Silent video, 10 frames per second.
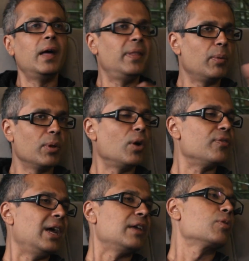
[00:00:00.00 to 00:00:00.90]
And they will
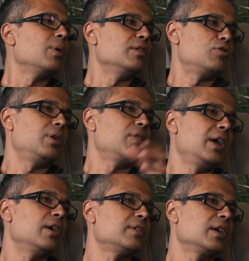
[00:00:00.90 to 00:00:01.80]
often ask, well, is there
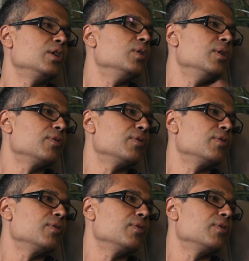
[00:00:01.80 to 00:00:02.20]
anything else I can do?